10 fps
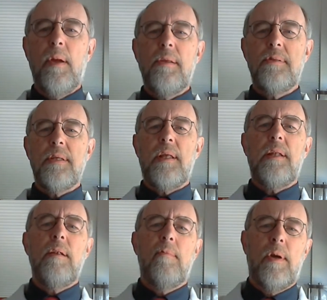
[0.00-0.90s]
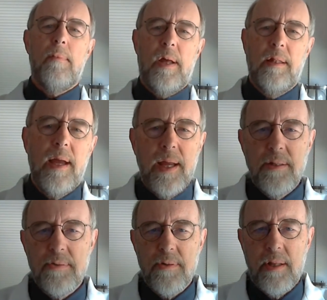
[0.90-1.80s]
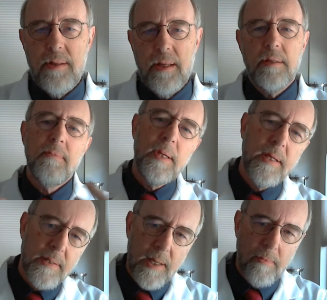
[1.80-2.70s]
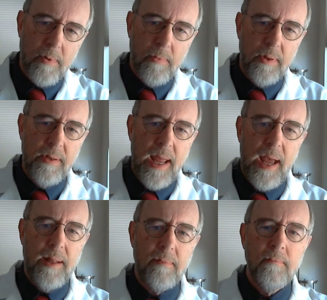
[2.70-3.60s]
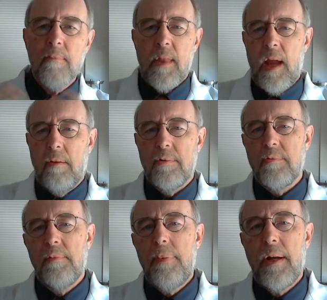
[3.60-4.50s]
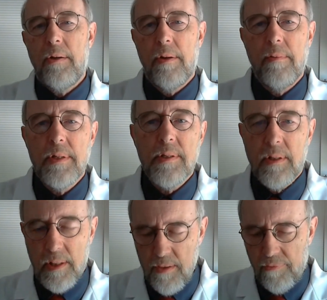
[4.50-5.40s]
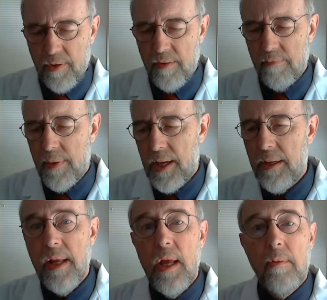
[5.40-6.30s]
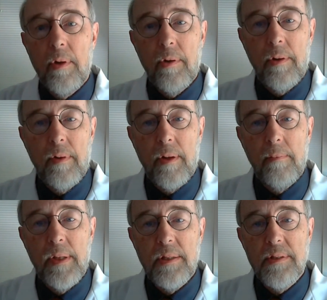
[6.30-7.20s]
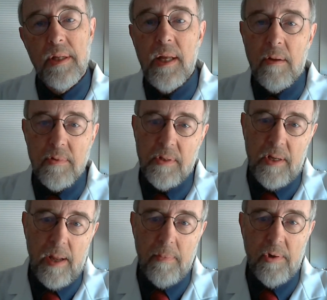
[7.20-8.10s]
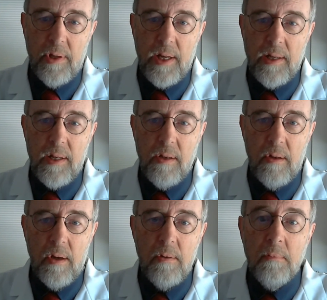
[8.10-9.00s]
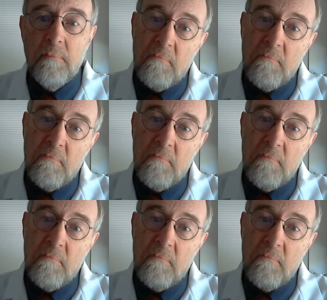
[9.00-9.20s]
But you see, they didn't worry about lions or anything else because they were with Dad. I was with Perry recently, a friend of mine. We were going around a big city. I was in the neighborhood I didn't know.